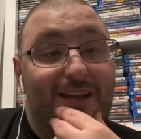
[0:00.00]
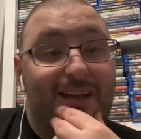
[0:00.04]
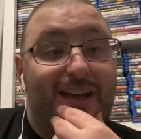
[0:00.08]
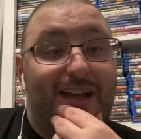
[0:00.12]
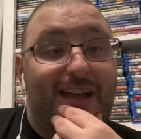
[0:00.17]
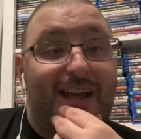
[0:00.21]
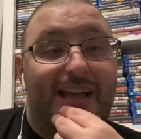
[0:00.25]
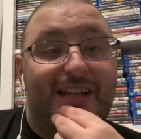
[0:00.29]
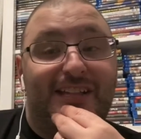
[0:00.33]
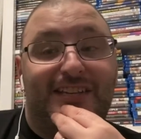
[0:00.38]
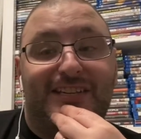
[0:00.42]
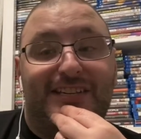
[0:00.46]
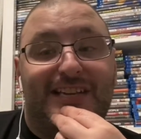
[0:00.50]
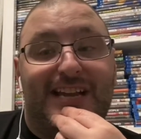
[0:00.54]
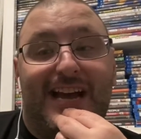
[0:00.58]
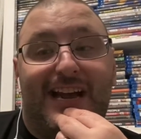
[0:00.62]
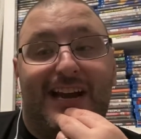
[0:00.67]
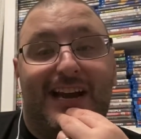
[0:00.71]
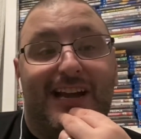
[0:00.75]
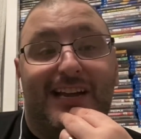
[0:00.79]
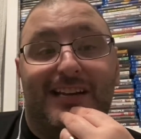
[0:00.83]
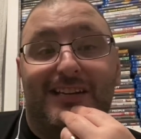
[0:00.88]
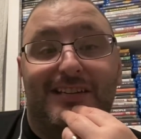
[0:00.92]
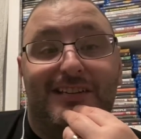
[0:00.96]
It's not
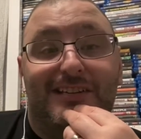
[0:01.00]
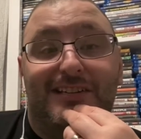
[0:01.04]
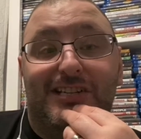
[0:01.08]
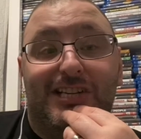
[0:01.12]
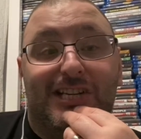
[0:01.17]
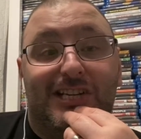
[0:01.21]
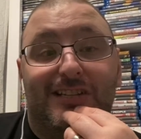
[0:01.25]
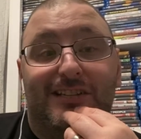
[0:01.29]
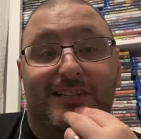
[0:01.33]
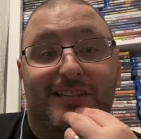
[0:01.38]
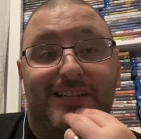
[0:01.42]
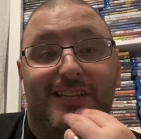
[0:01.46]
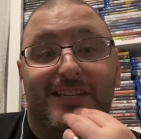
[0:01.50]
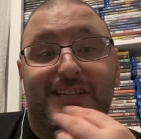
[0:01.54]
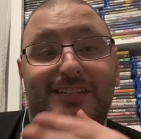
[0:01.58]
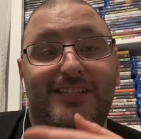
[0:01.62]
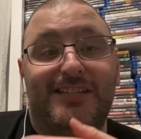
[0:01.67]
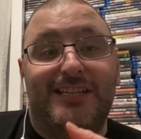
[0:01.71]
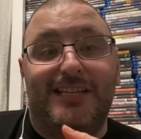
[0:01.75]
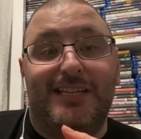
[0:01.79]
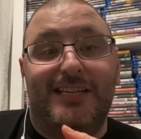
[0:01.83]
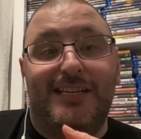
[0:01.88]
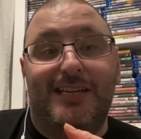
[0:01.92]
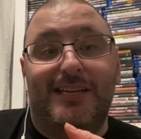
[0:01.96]
on
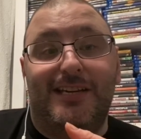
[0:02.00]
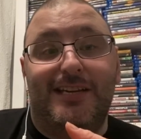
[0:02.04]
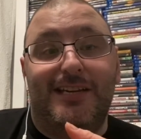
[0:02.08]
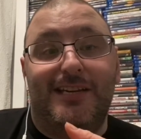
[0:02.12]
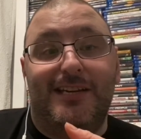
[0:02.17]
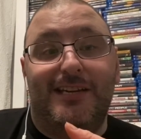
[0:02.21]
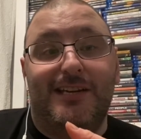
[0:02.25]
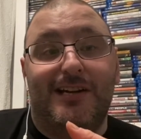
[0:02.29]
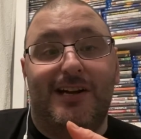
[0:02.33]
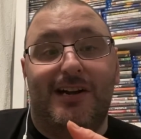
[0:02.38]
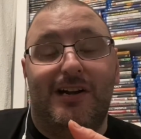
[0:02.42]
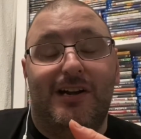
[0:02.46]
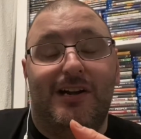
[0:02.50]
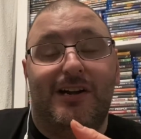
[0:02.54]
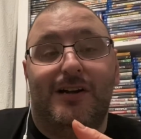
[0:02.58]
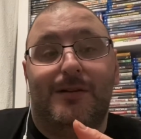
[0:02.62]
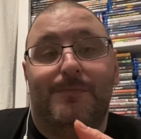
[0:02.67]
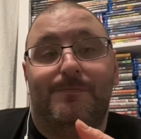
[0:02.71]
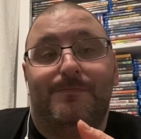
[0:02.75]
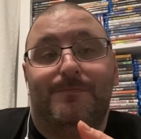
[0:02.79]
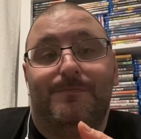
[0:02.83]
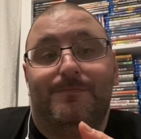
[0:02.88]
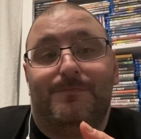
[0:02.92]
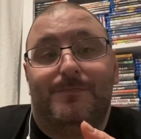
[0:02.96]
Disney
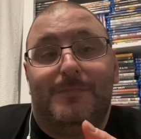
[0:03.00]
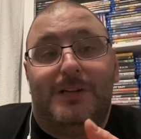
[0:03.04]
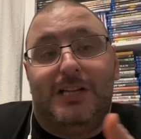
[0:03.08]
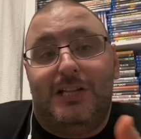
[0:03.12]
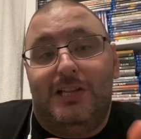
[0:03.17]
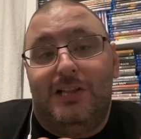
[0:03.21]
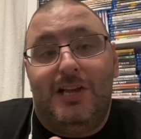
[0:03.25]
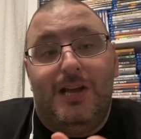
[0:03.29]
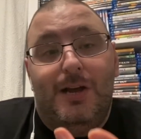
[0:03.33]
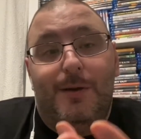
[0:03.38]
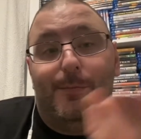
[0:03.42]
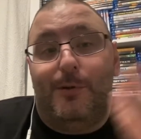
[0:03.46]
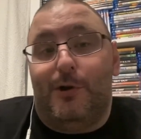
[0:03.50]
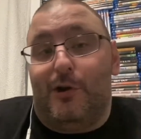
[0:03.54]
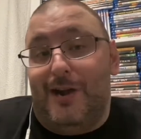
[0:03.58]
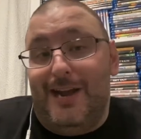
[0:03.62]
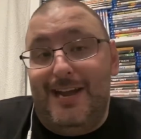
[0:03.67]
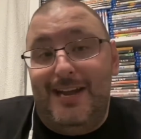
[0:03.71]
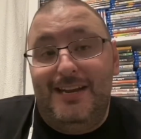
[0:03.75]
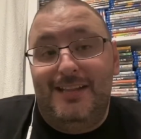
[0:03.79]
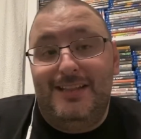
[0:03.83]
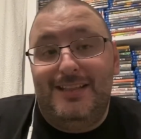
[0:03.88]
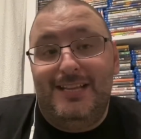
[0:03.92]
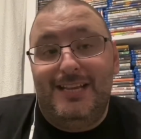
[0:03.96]
Club or
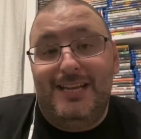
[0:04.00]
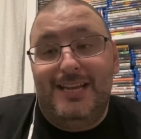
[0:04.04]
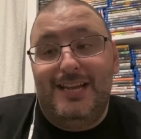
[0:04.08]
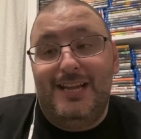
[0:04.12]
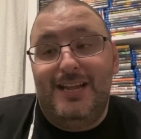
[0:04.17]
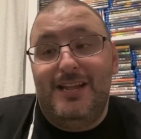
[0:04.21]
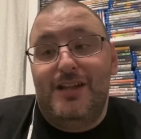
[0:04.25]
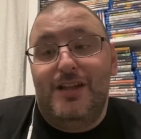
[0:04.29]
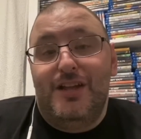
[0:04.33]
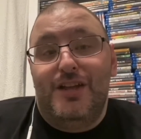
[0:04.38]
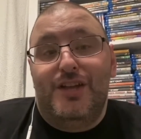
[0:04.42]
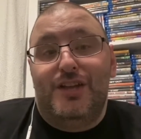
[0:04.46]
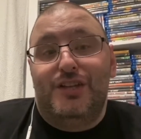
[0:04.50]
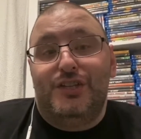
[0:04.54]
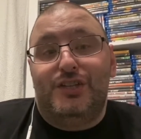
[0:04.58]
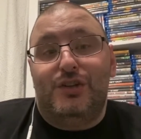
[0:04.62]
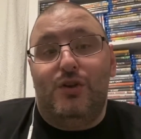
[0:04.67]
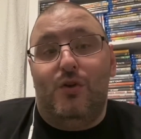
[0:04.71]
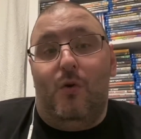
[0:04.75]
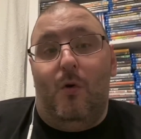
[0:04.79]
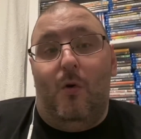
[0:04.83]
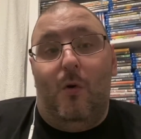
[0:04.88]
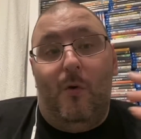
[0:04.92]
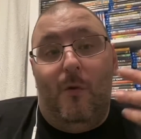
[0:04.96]
anything,
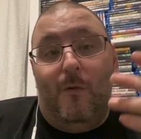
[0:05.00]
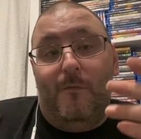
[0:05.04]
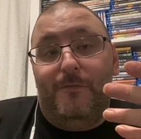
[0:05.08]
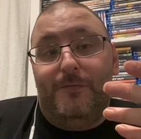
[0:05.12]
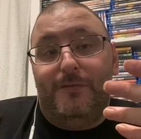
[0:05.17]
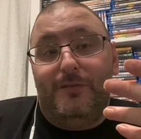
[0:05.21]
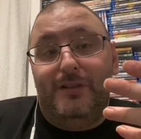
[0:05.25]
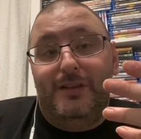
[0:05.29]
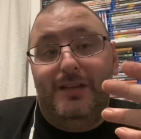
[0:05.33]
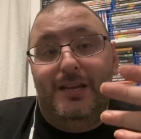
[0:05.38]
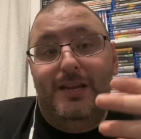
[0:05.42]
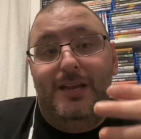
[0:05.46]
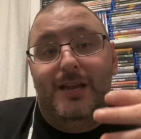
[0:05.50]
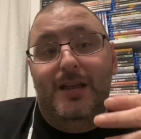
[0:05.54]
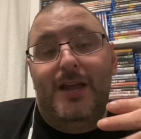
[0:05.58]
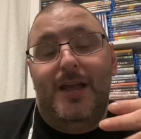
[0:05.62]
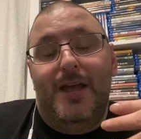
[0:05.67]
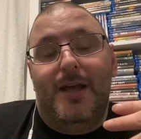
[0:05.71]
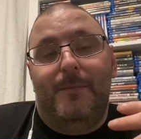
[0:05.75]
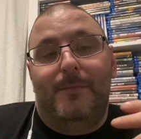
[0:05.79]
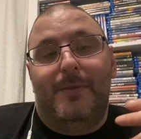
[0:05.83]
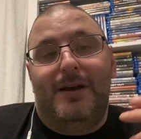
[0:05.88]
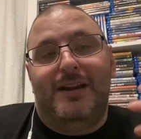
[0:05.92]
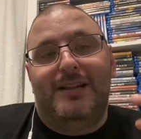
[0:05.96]
so hopefully
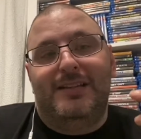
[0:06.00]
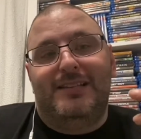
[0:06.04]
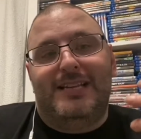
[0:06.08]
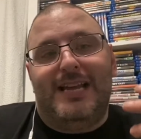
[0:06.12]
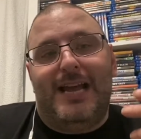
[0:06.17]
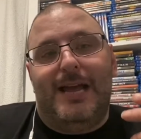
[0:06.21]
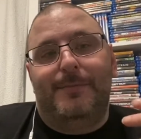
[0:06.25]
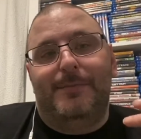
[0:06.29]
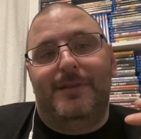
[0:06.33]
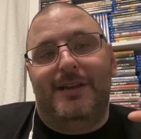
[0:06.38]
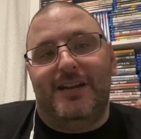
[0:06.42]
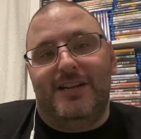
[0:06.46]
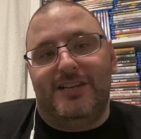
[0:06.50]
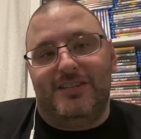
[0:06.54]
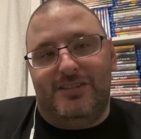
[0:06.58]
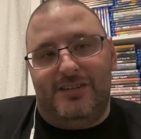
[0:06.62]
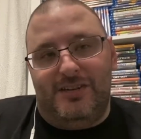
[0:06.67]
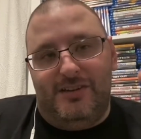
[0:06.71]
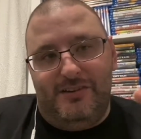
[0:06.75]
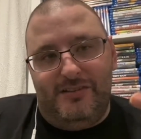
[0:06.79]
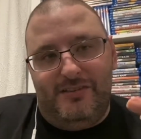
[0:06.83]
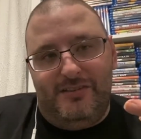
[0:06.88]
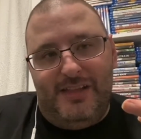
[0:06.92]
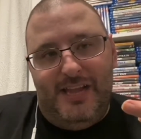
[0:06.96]
by the time the next
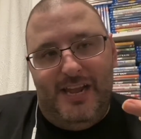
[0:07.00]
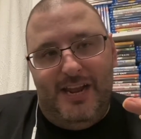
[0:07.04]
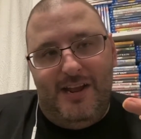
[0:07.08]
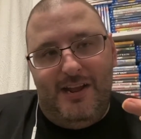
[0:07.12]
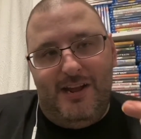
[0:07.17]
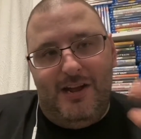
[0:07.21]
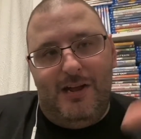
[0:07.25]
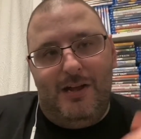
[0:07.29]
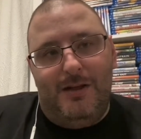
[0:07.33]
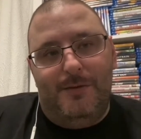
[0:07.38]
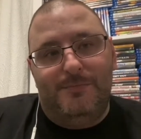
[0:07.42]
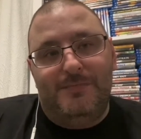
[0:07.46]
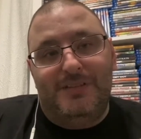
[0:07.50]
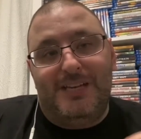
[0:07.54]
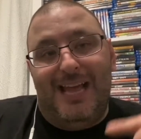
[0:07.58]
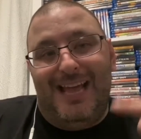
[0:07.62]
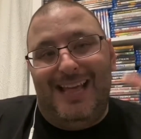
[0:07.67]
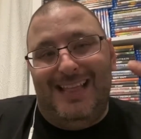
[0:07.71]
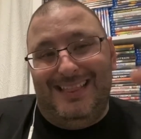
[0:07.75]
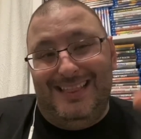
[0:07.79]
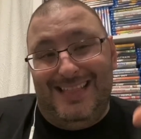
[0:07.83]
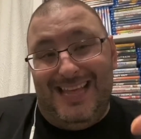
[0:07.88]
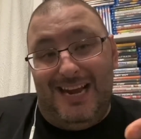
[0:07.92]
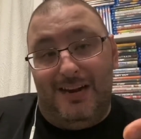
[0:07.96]
Earth Day comes,
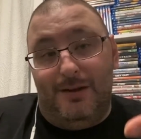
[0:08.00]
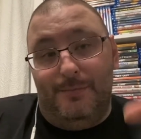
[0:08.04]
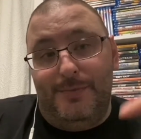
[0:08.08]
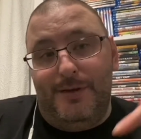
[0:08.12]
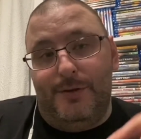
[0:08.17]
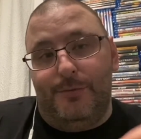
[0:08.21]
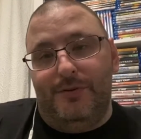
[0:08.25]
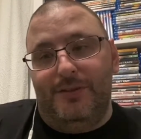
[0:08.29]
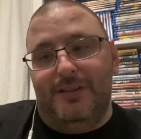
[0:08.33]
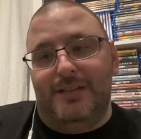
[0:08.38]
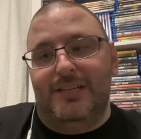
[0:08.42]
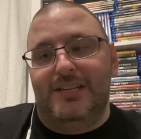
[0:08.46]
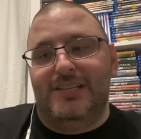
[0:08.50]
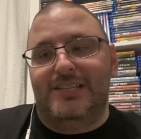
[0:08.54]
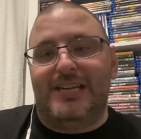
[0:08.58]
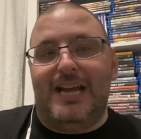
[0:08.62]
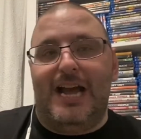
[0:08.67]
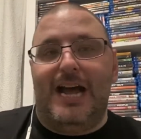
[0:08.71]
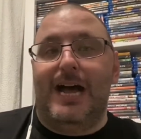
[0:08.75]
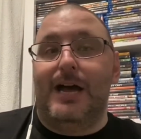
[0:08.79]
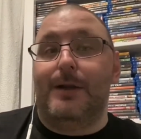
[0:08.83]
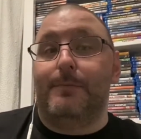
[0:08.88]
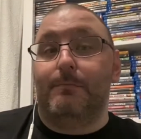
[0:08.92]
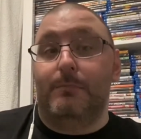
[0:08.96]
that'll be released
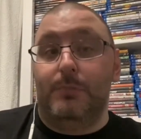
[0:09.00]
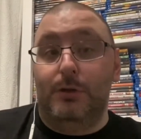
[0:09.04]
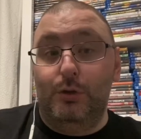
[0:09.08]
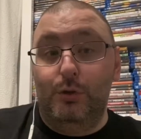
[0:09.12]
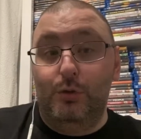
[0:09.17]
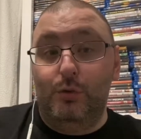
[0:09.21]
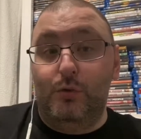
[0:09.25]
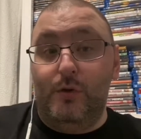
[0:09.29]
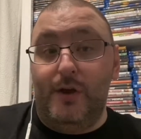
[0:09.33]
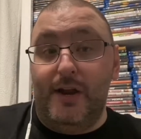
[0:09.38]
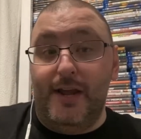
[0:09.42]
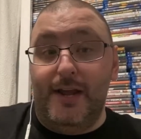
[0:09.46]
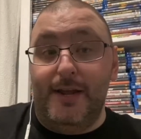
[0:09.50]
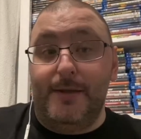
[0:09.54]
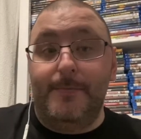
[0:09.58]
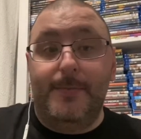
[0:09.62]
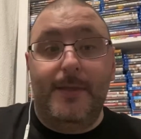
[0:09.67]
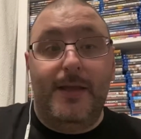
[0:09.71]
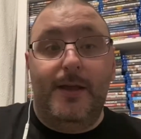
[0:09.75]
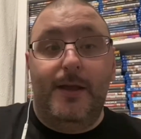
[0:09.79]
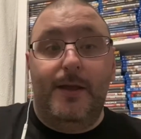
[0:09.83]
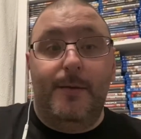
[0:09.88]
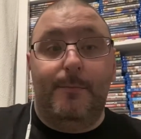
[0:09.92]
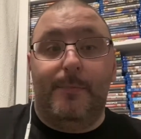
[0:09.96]
on Blu-ray.
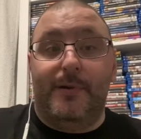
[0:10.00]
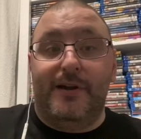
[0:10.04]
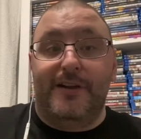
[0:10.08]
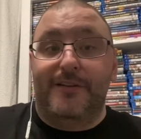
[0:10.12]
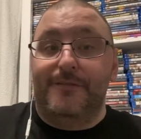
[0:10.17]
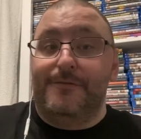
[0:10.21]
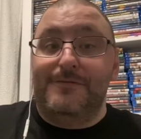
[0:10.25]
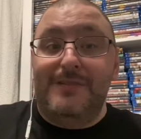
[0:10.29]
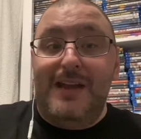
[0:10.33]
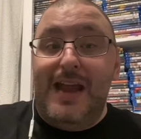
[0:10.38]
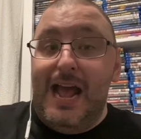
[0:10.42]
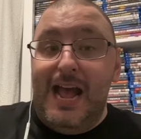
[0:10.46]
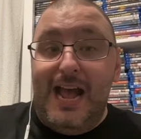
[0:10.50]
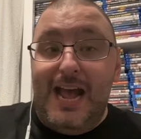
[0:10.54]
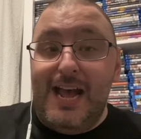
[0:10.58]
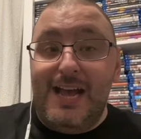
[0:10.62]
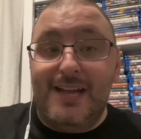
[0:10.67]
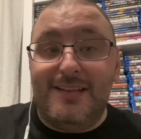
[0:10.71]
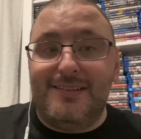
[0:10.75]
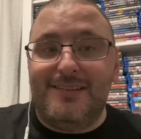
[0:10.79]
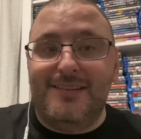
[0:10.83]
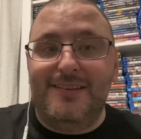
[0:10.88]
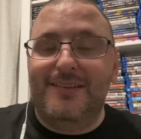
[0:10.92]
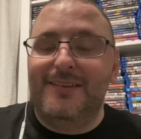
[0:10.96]
But if
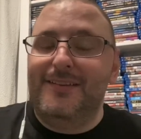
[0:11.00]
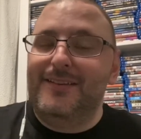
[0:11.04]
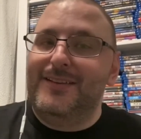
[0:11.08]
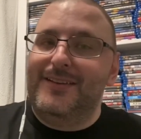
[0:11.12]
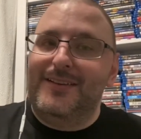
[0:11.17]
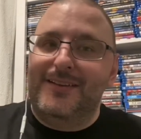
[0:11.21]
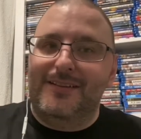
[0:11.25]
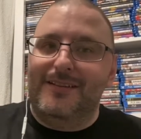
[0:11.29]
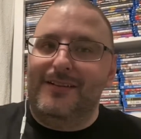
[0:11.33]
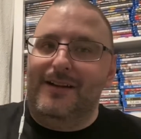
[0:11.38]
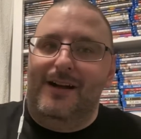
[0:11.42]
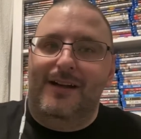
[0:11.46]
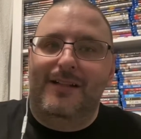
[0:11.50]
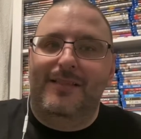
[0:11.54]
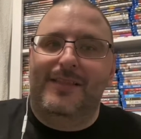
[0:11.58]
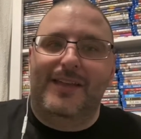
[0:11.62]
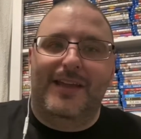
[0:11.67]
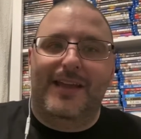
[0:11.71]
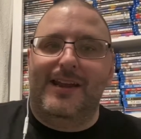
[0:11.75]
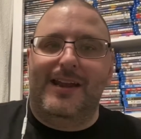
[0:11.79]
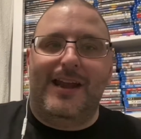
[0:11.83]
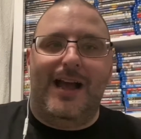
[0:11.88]
not, then